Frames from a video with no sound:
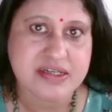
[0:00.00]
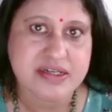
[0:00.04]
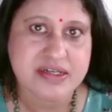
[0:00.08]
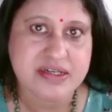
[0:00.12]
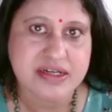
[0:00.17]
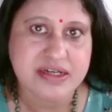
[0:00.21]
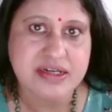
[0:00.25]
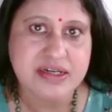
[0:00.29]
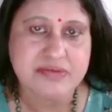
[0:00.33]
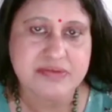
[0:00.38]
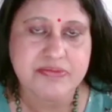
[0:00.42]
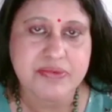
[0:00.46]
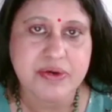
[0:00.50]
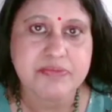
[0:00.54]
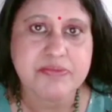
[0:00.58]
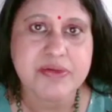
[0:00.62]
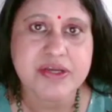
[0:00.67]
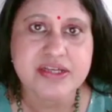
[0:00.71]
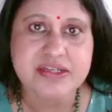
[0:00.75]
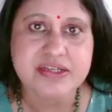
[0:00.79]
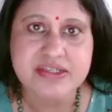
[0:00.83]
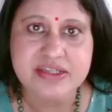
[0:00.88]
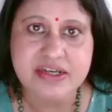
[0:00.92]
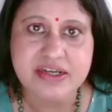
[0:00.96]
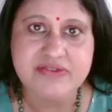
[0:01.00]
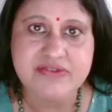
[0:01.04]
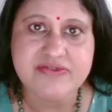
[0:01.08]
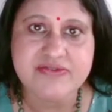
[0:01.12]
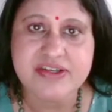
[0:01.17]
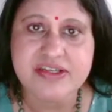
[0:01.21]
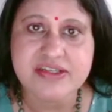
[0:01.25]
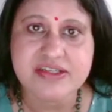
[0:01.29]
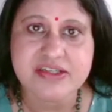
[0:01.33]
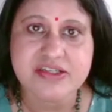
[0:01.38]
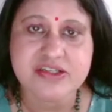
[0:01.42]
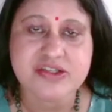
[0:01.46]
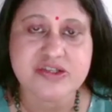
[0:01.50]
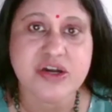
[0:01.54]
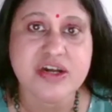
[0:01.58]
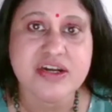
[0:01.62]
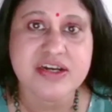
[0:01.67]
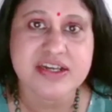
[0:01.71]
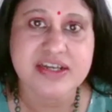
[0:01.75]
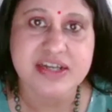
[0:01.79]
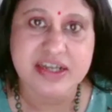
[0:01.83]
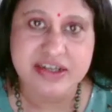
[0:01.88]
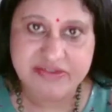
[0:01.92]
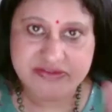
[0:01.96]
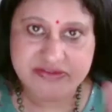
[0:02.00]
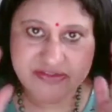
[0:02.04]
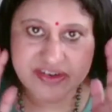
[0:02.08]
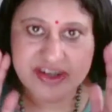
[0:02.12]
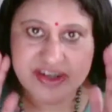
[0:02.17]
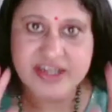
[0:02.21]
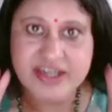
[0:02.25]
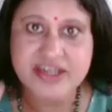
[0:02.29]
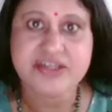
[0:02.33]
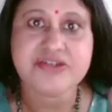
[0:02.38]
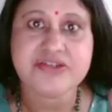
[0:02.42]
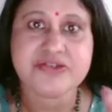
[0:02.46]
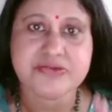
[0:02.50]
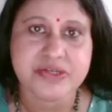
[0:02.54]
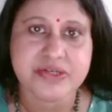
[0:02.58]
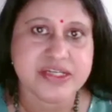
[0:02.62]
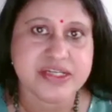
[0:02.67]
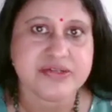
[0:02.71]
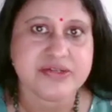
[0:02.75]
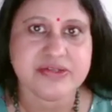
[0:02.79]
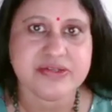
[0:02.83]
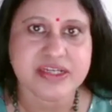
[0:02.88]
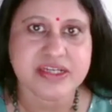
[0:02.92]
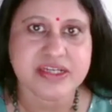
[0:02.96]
Right? Public service is not confined today to the